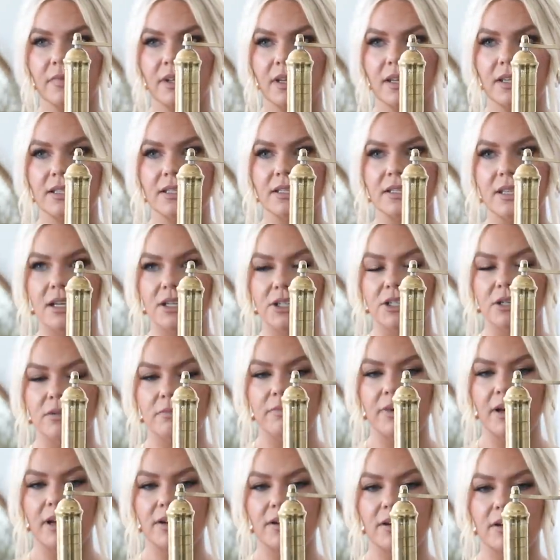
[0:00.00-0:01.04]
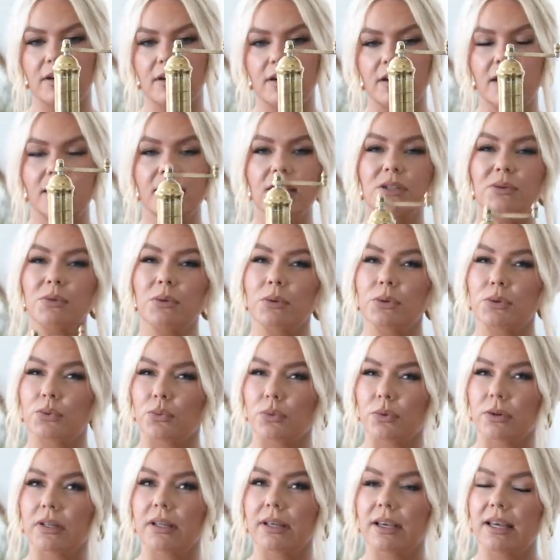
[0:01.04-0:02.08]
is such a better, and this one was
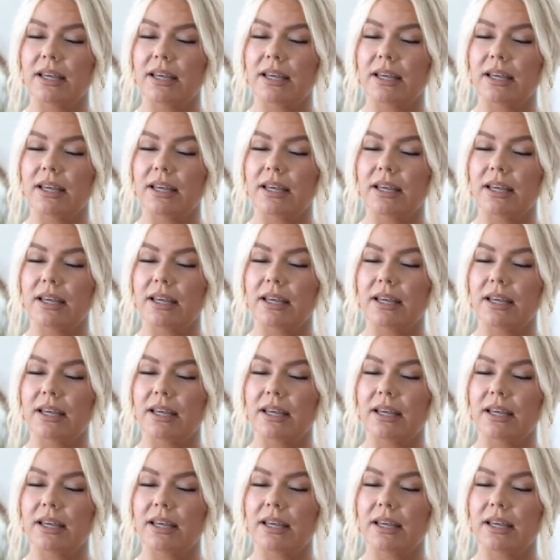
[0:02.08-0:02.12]
really,